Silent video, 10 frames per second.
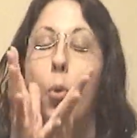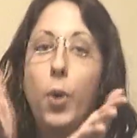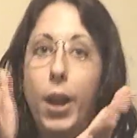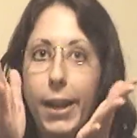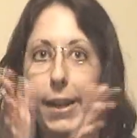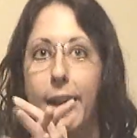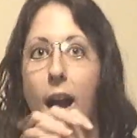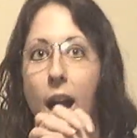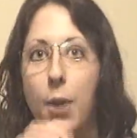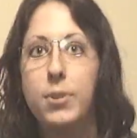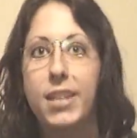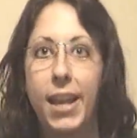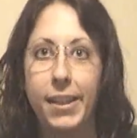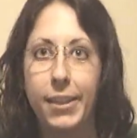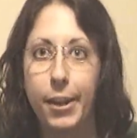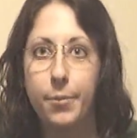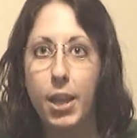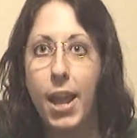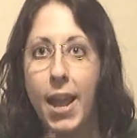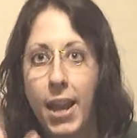Right, I was getting there.
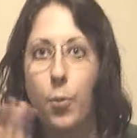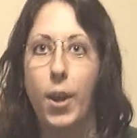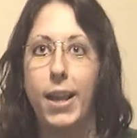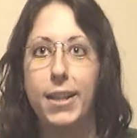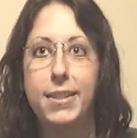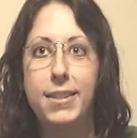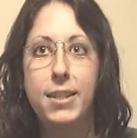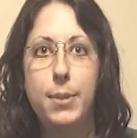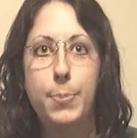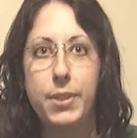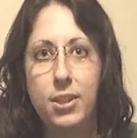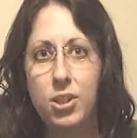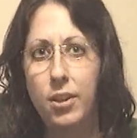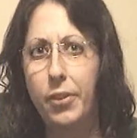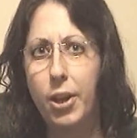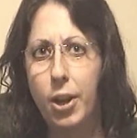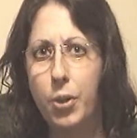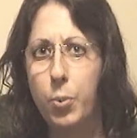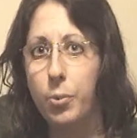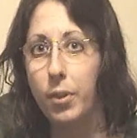Anyway, since the position of the
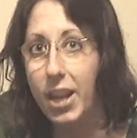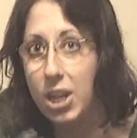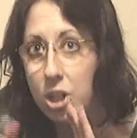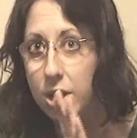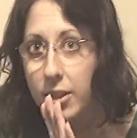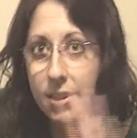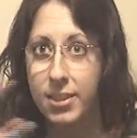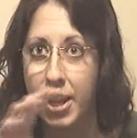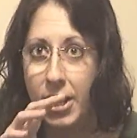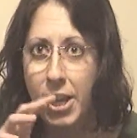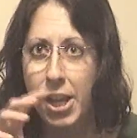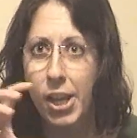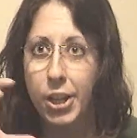Earth with relation to the Sun